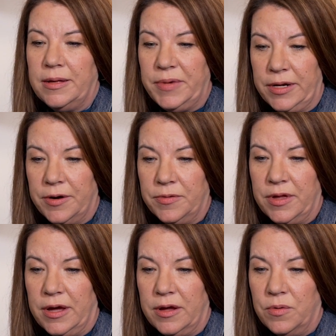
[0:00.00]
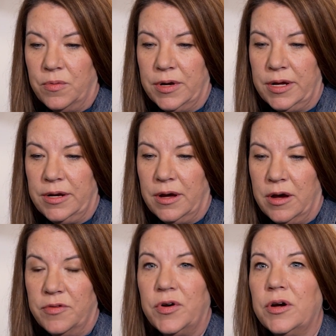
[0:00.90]
let me know that one
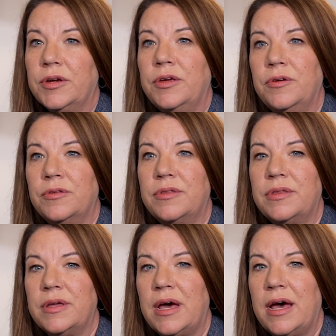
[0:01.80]
of our youth